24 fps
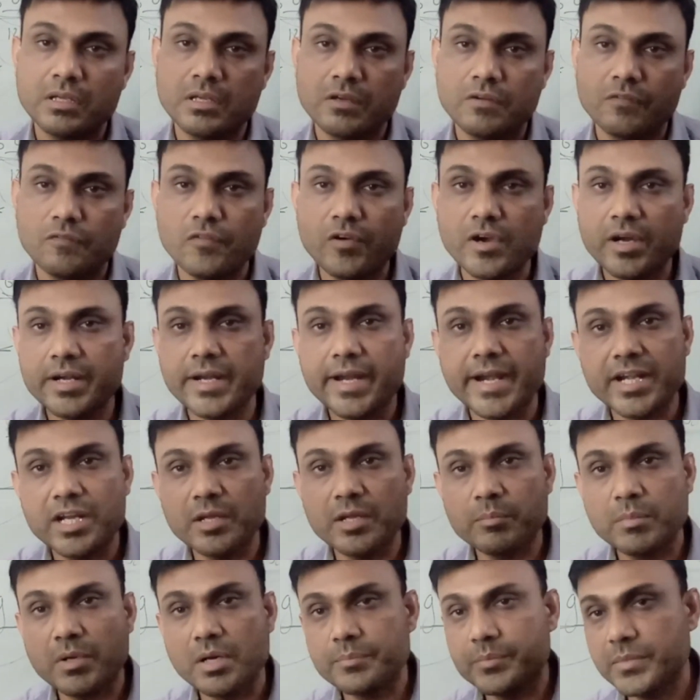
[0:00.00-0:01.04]
1
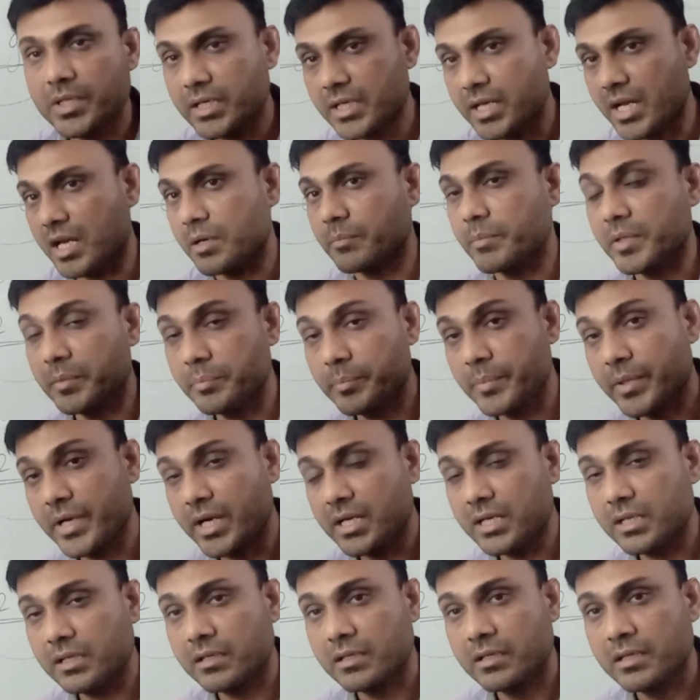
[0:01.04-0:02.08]
atom of the carbon,
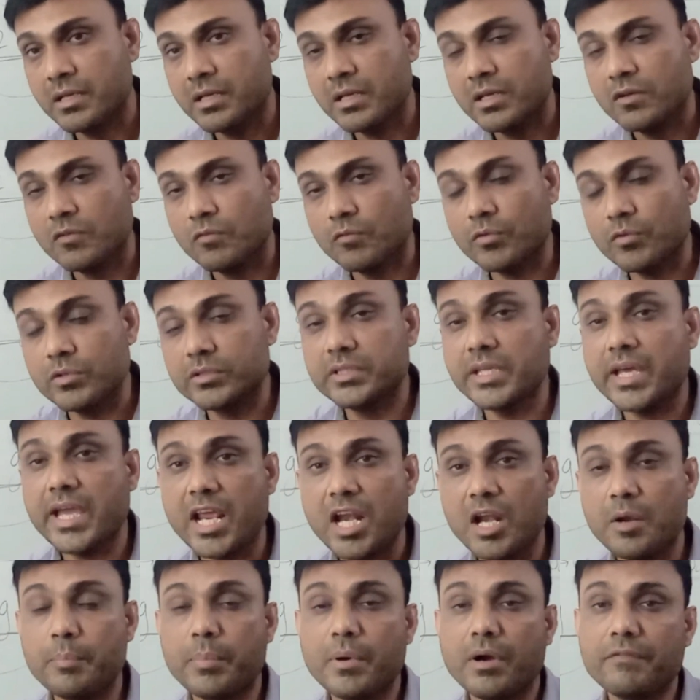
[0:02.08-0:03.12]
but with the
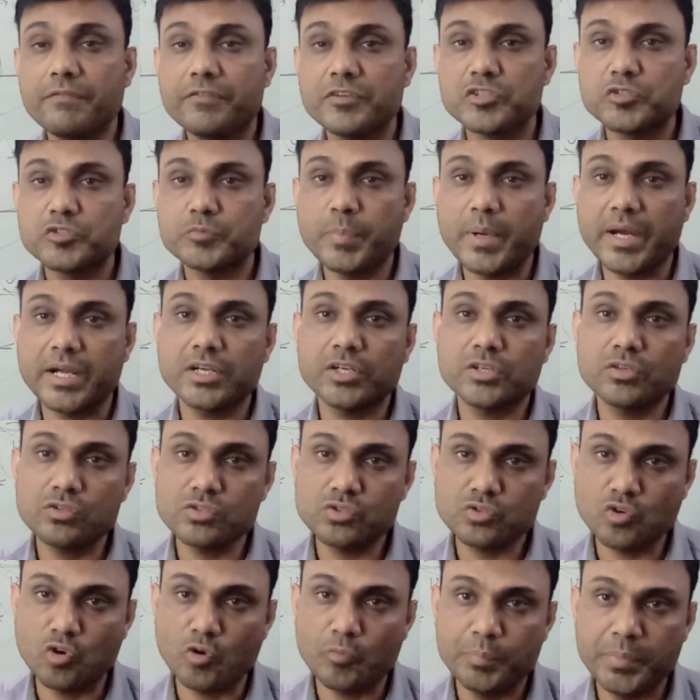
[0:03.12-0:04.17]
help of
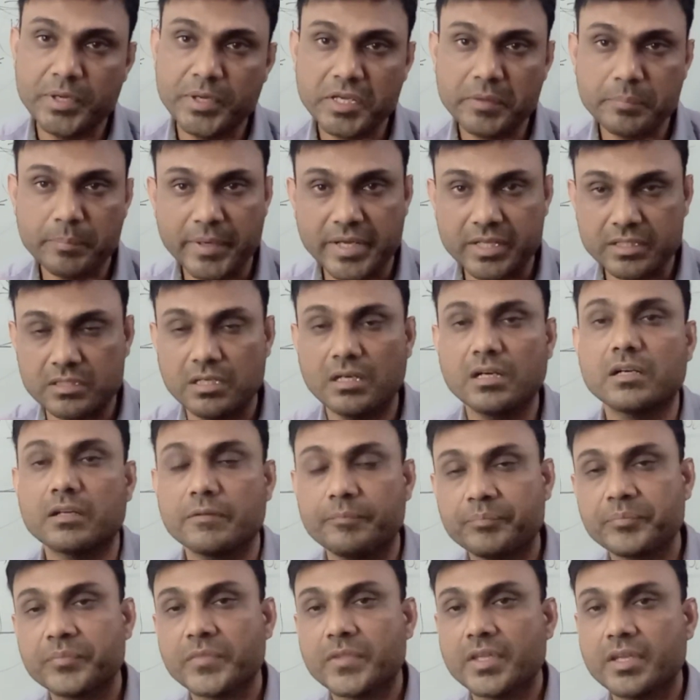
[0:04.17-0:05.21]
spectroscopic method,
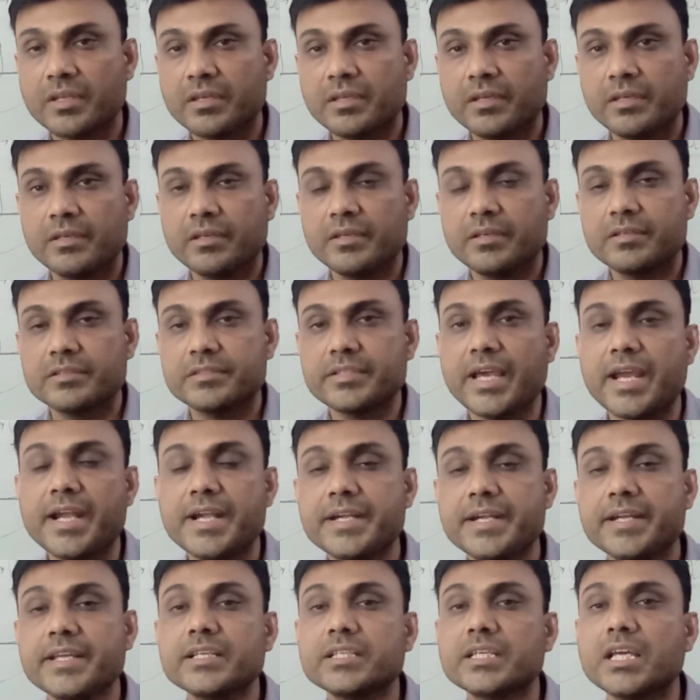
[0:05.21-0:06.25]

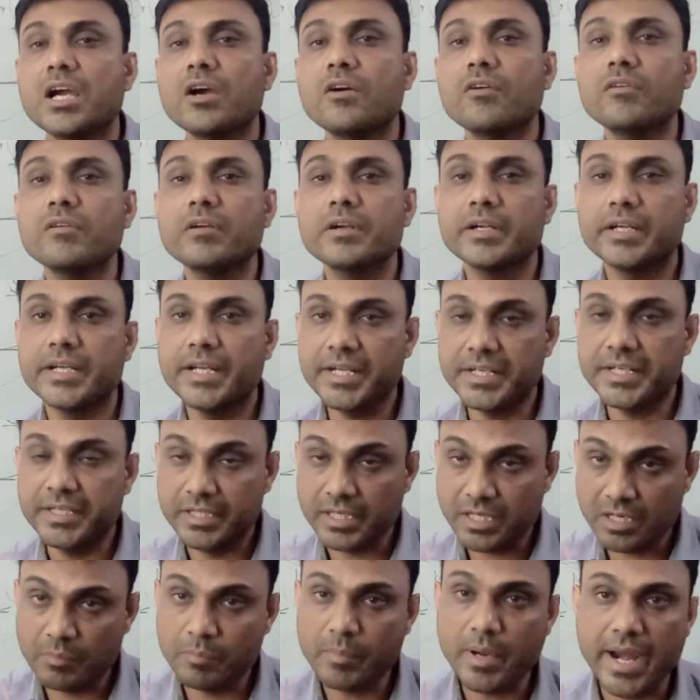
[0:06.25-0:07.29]
scientists have
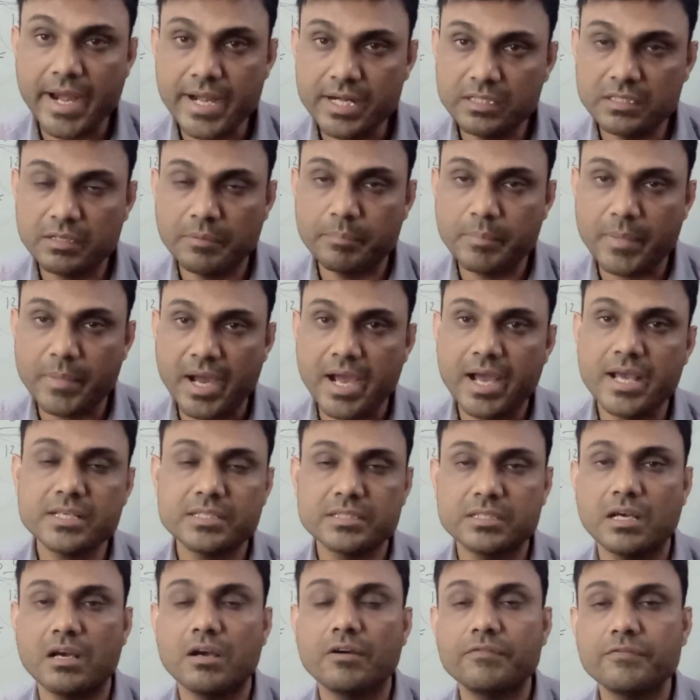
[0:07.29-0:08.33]
determined the mass
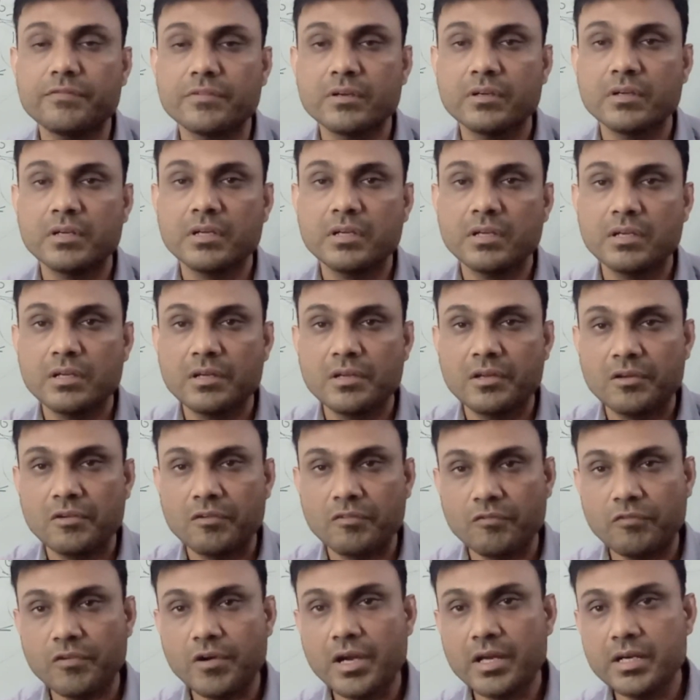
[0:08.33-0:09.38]
of
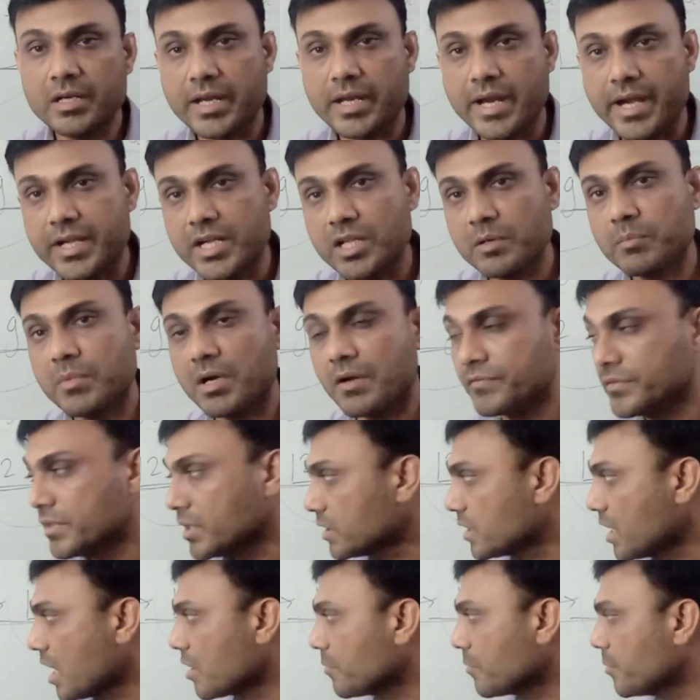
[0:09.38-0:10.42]
1 atom of the
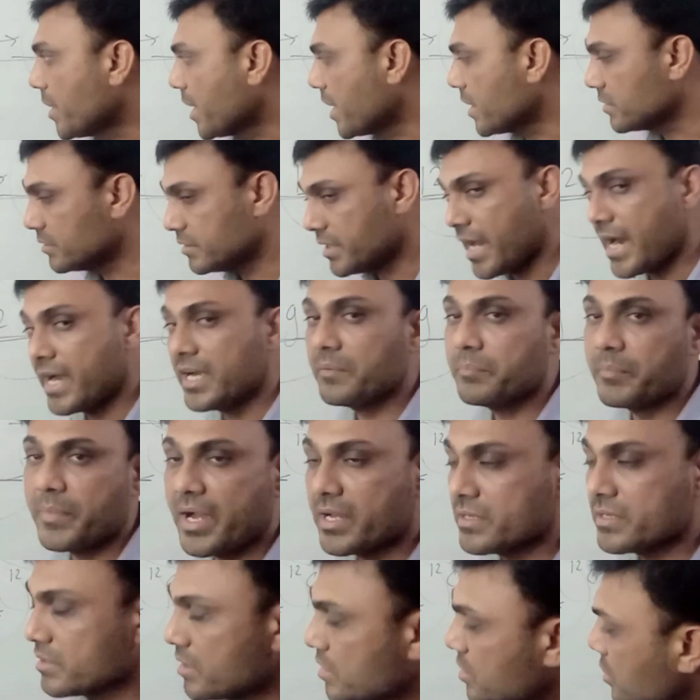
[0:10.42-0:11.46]
carbon, and that
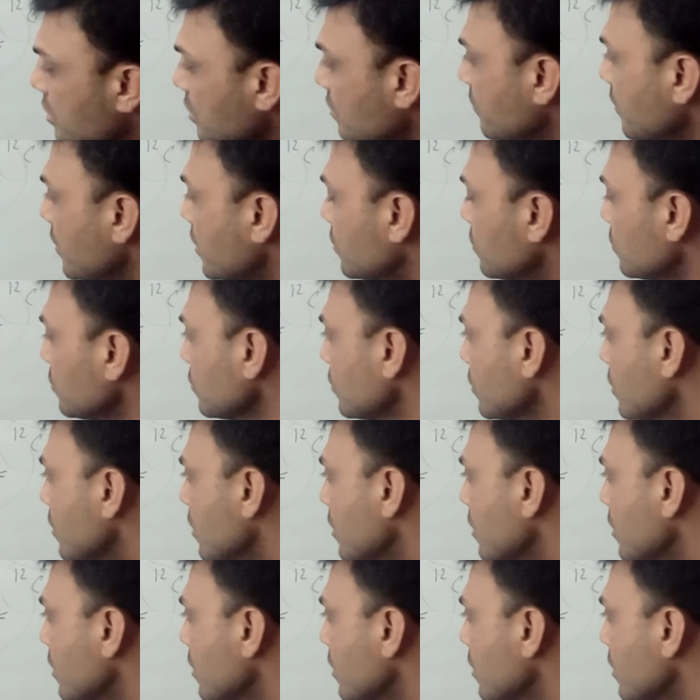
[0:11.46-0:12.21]
mass is equal to